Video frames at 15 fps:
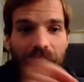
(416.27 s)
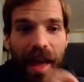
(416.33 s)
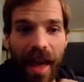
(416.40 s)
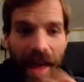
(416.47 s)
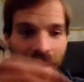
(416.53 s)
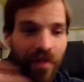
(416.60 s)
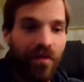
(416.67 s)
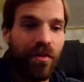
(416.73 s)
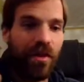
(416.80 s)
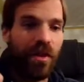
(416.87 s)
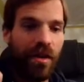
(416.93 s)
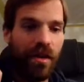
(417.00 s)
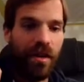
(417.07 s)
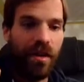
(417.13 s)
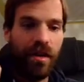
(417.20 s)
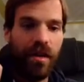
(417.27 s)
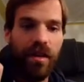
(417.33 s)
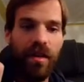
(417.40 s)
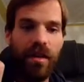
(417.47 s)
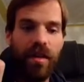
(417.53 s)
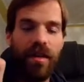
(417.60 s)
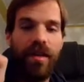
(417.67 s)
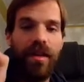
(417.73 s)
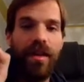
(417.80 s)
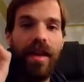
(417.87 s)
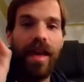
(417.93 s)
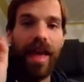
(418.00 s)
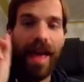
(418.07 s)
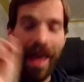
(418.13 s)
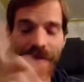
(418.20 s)
ever,
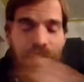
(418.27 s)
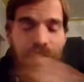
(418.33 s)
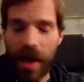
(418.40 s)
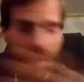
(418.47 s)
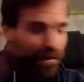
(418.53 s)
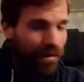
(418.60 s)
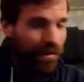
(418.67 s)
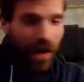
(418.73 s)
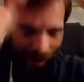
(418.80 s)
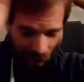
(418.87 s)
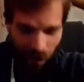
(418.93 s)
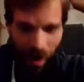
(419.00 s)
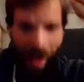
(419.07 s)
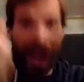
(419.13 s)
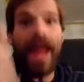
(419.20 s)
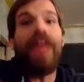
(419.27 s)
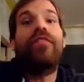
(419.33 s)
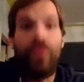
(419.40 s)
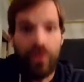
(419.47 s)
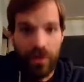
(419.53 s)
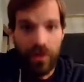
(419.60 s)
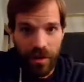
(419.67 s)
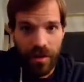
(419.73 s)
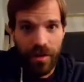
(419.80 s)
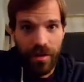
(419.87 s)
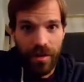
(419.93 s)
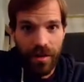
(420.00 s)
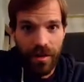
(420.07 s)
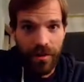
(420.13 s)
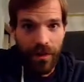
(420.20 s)
ever, ever, ever, ever
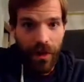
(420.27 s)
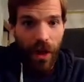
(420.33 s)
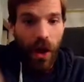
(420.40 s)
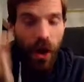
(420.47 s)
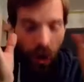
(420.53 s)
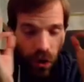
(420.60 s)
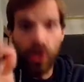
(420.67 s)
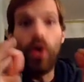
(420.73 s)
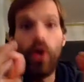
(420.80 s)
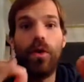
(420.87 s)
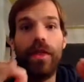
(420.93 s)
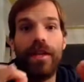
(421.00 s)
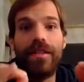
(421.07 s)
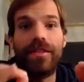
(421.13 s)
show this